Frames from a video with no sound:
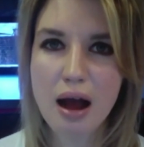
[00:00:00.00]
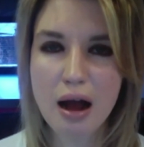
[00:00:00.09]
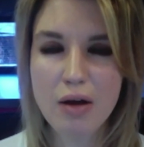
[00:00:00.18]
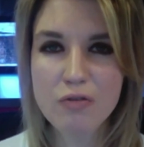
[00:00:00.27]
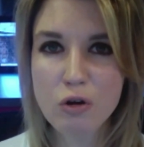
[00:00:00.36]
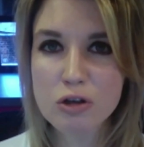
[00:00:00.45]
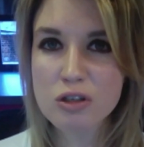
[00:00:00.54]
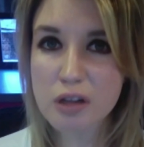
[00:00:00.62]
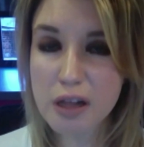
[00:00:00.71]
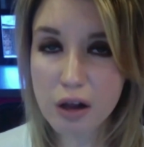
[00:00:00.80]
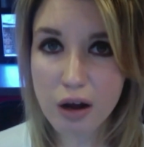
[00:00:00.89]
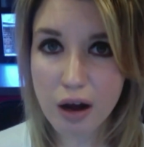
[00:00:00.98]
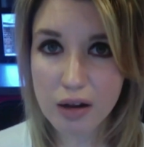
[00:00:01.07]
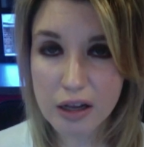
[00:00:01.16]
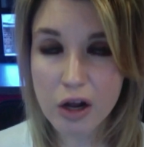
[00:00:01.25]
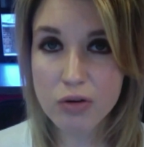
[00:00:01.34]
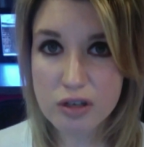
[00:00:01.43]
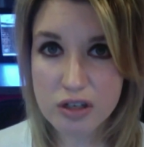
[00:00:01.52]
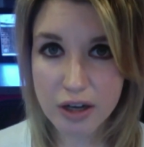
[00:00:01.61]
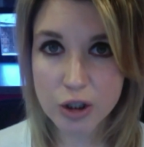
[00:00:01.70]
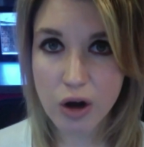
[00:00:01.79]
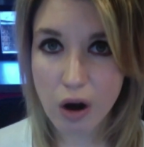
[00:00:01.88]
Of course, Lilo and
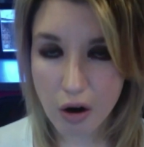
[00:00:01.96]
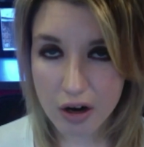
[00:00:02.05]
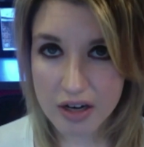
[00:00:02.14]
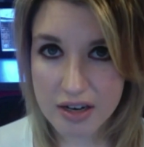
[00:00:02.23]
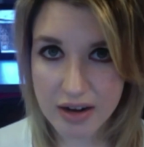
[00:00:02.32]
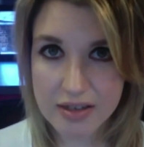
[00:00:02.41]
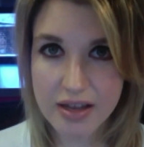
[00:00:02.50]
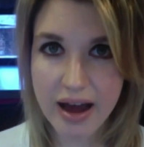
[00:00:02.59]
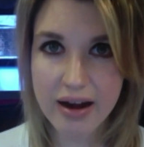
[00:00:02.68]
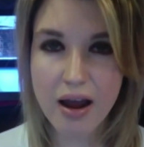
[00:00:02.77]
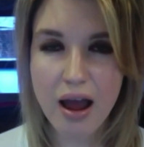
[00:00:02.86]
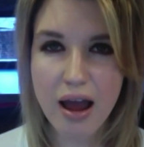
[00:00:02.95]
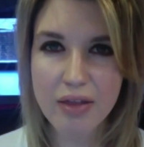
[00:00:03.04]
Stitch already does that,